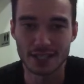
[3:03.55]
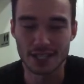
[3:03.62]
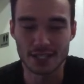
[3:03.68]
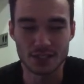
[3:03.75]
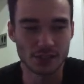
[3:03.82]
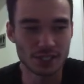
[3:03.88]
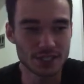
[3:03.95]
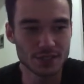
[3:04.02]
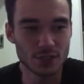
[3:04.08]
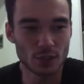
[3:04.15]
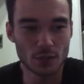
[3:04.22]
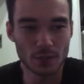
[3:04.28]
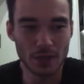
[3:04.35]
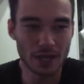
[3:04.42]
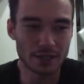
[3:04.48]
So let's talk
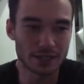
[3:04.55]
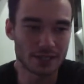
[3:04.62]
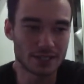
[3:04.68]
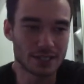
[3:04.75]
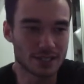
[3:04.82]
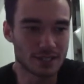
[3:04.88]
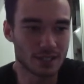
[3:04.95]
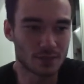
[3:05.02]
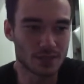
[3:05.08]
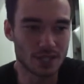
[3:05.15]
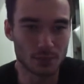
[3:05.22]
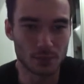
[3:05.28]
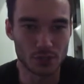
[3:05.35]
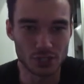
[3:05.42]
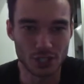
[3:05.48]
about these thumbs
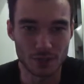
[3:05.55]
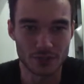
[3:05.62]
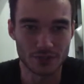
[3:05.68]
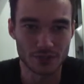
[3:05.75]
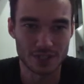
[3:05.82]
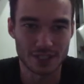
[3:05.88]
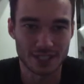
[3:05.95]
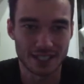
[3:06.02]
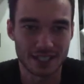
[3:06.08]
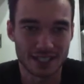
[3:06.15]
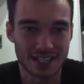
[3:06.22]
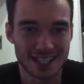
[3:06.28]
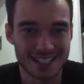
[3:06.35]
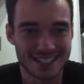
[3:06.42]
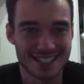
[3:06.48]
up push-ups for a second,
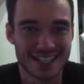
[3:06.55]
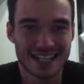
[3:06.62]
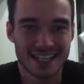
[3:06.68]
guys.